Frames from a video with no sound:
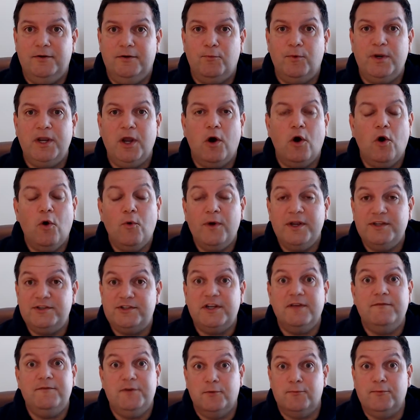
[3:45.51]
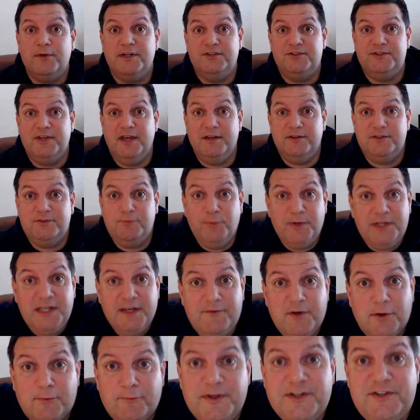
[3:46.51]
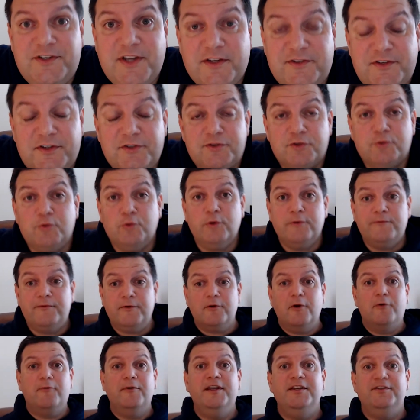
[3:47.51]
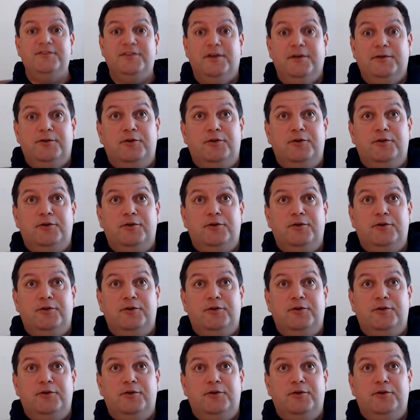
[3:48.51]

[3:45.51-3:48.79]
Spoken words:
We always give you recess. We give you recess at school for a reason.